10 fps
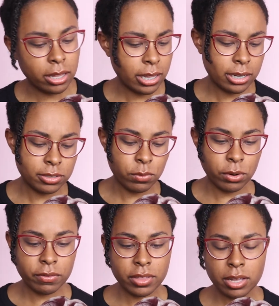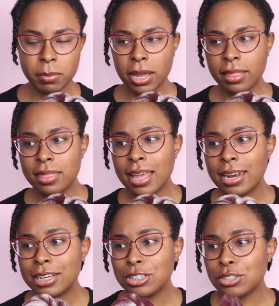and it's 4 of them, and
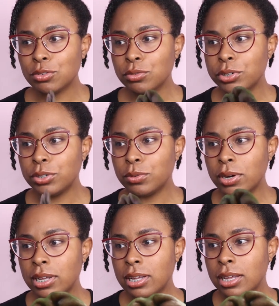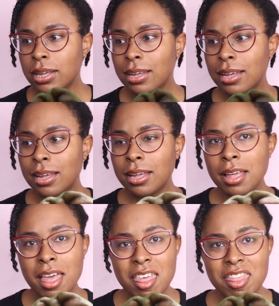then it just grew
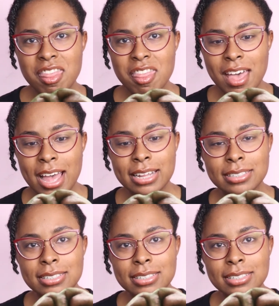that.